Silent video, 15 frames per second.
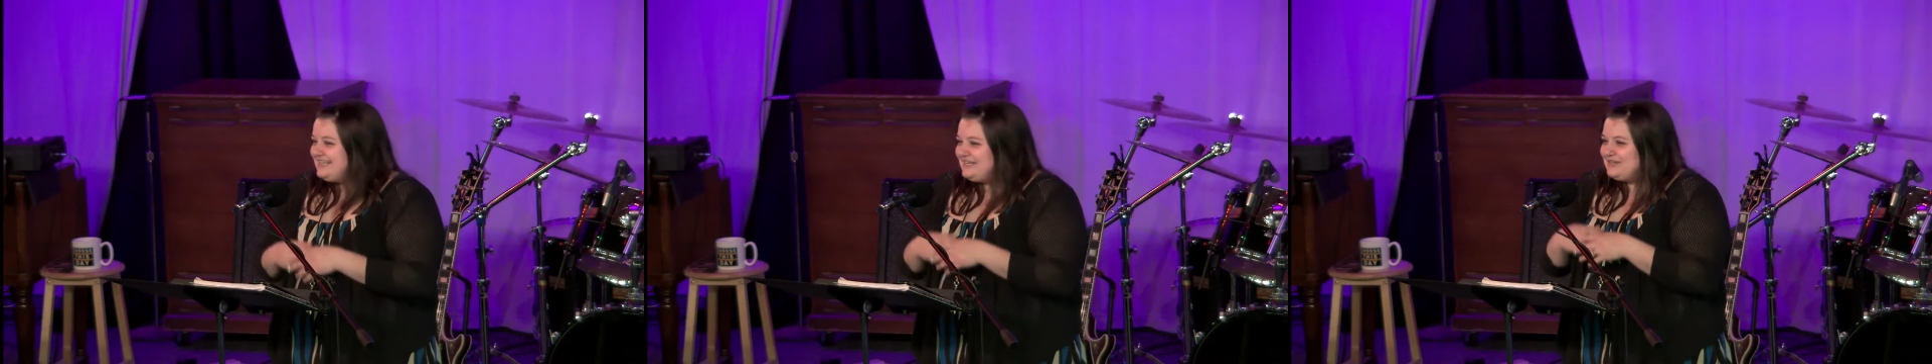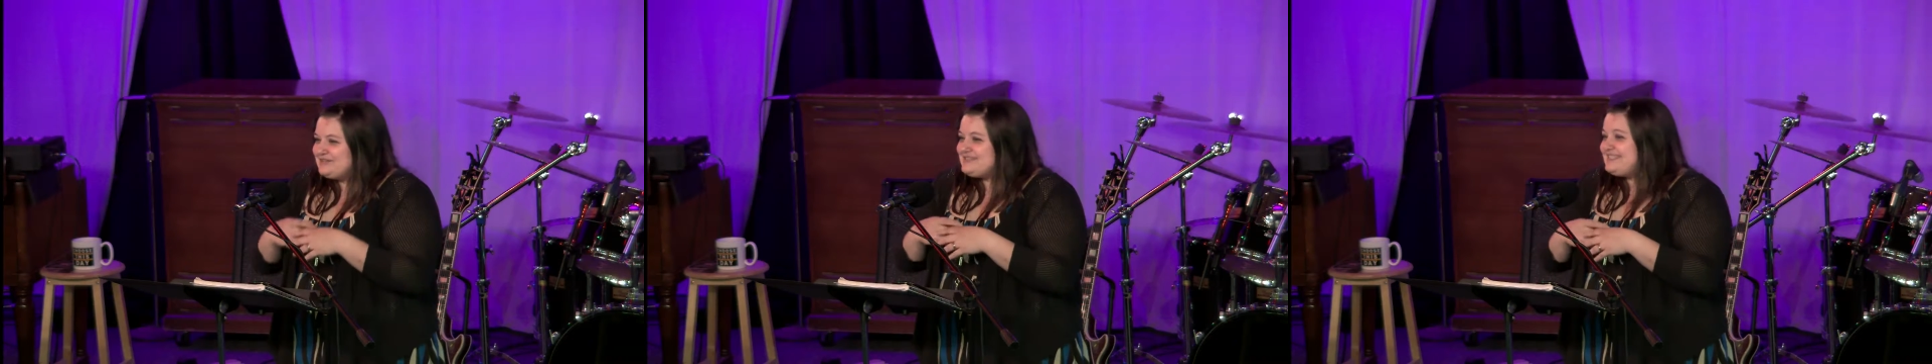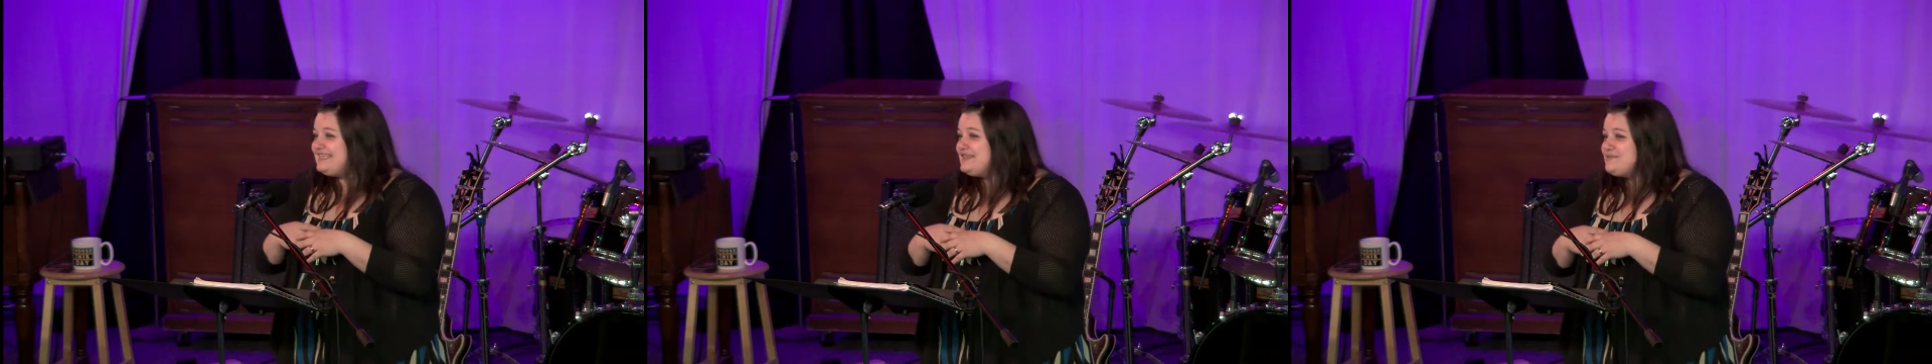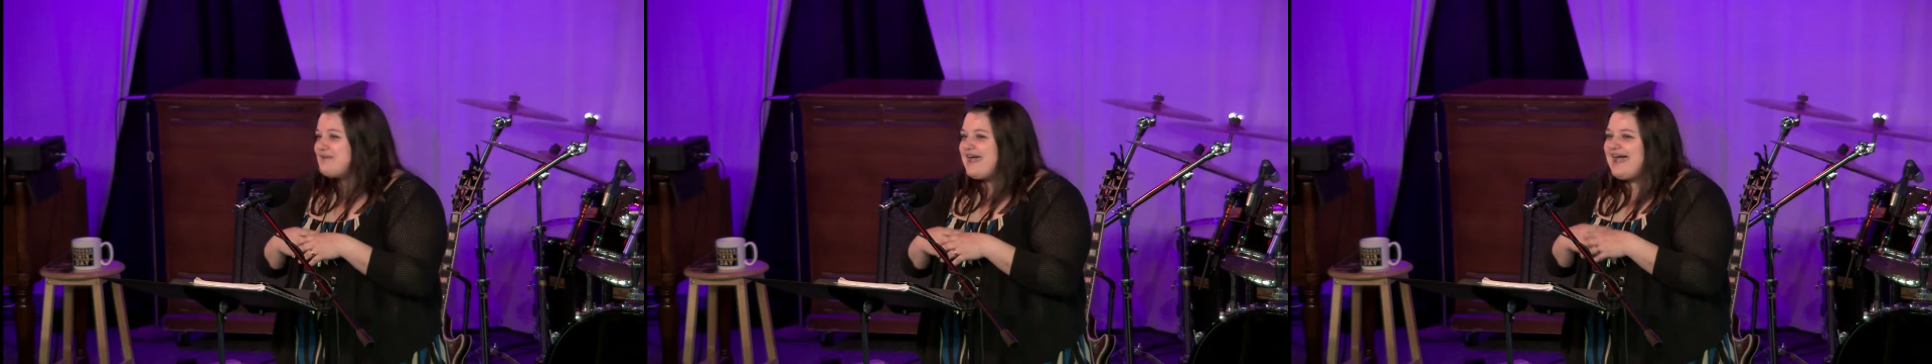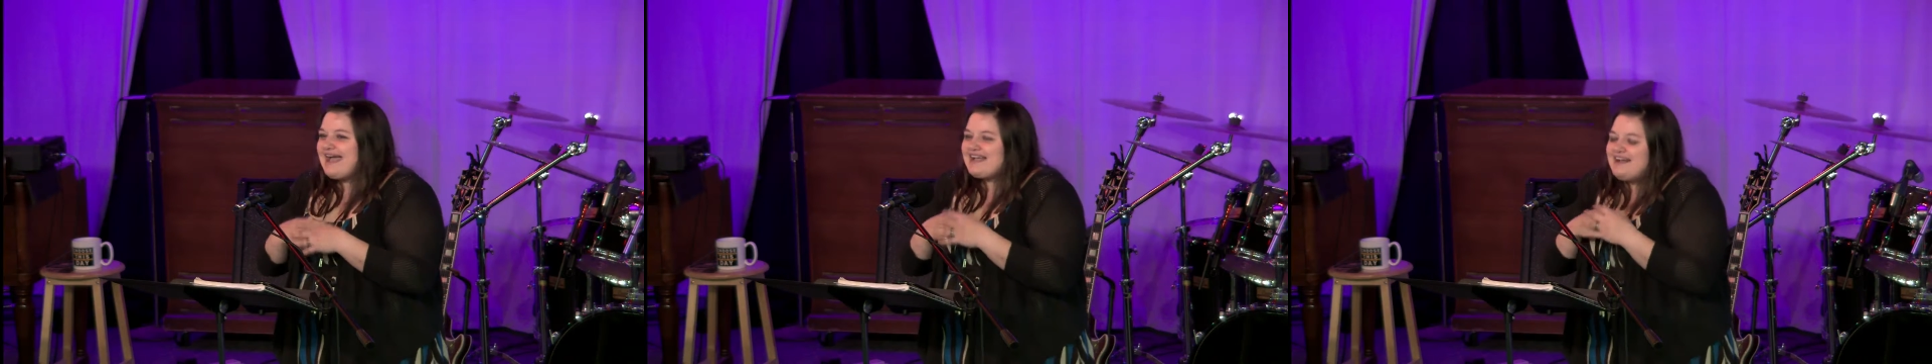sit in the
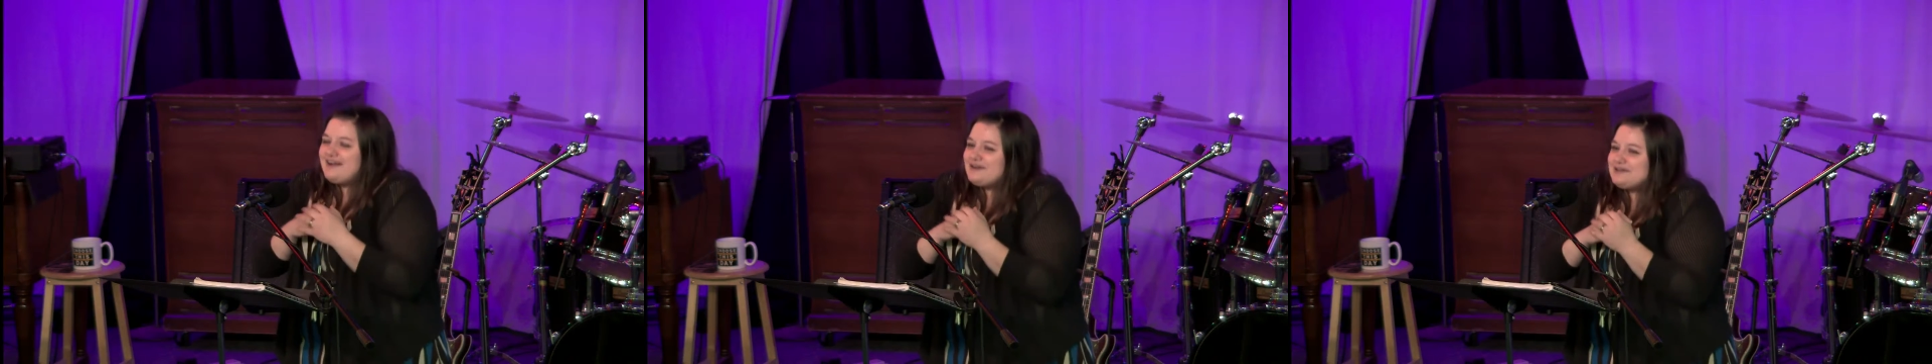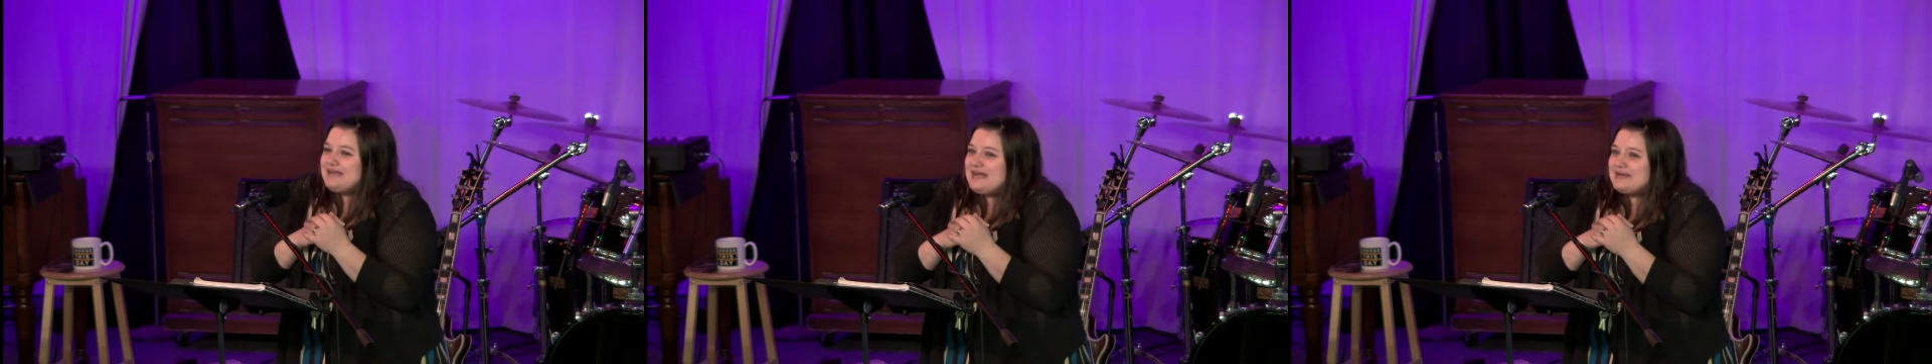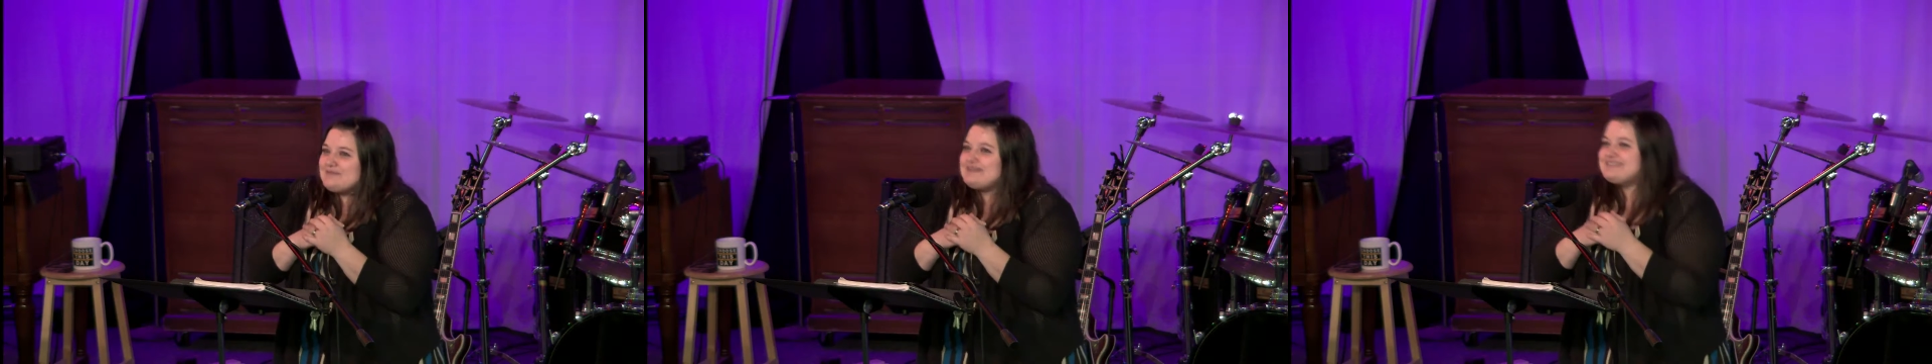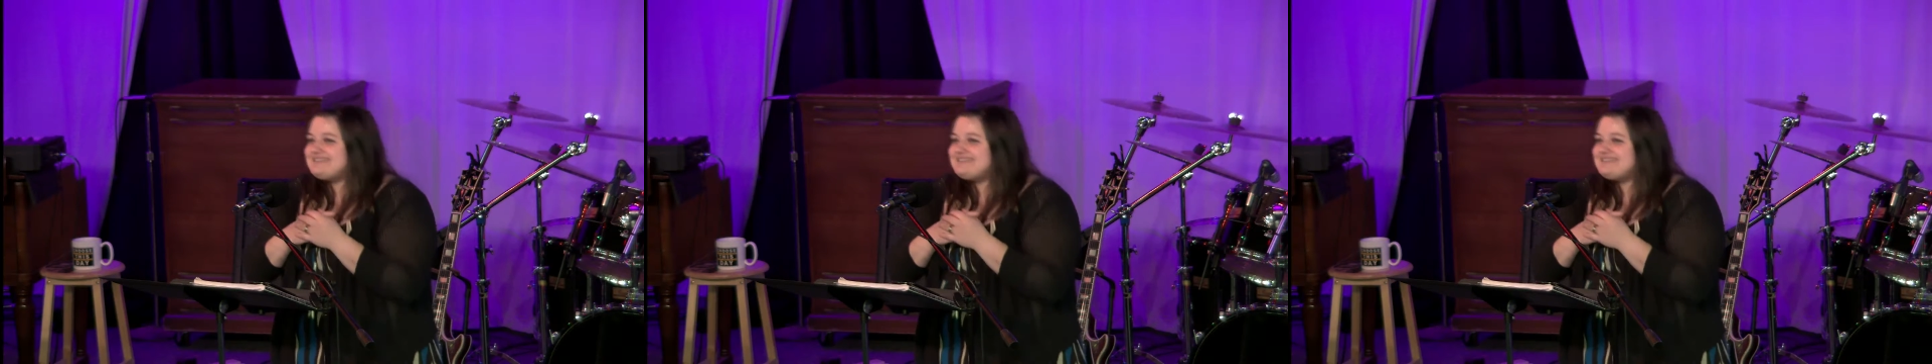back, hunker down in my